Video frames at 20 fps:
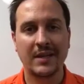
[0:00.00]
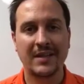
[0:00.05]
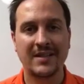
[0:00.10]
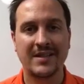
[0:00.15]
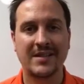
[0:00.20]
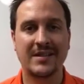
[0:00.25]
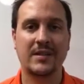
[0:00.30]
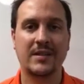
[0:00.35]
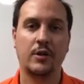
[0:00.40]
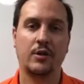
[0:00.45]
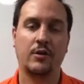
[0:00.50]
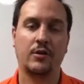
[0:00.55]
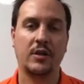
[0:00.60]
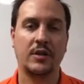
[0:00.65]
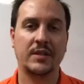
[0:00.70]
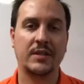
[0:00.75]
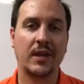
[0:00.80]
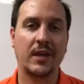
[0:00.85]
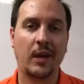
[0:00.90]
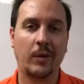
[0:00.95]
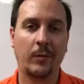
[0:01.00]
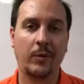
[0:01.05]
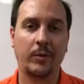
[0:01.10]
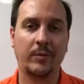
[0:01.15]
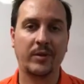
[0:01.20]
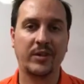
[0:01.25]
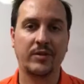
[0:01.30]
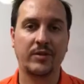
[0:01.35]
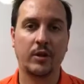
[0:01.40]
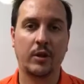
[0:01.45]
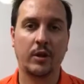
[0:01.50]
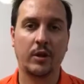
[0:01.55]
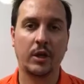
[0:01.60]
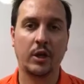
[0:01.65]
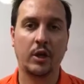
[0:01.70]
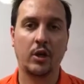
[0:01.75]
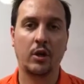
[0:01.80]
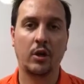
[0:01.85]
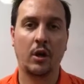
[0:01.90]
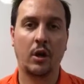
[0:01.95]
series that I'm going to be
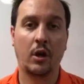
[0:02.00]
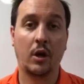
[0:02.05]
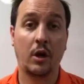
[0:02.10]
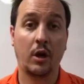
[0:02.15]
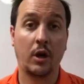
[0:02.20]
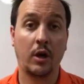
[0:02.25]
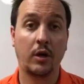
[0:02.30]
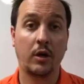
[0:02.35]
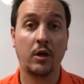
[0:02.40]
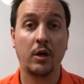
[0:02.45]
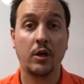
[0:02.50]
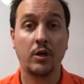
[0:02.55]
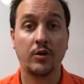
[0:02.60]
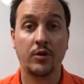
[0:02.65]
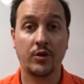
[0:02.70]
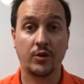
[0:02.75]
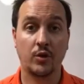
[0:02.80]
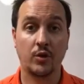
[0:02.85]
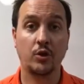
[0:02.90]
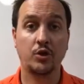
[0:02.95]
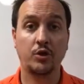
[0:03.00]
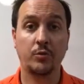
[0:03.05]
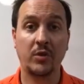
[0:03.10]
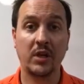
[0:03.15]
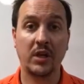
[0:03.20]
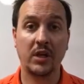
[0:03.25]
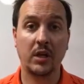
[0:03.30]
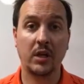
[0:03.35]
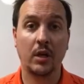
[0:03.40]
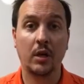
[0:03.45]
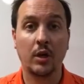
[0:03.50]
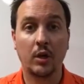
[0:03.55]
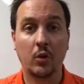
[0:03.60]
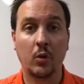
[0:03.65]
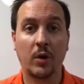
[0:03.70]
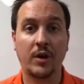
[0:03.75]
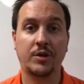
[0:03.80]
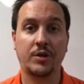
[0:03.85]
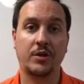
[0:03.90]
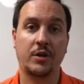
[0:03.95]
starting on the social media
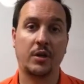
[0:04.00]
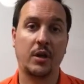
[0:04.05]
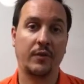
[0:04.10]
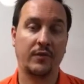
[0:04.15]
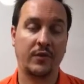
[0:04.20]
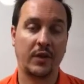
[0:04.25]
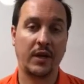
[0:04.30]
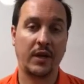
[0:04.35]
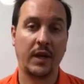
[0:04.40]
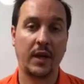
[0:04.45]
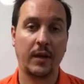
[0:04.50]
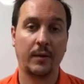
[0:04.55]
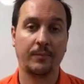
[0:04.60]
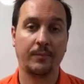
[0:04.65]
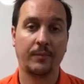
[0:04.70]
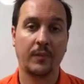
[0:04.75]
question of the day.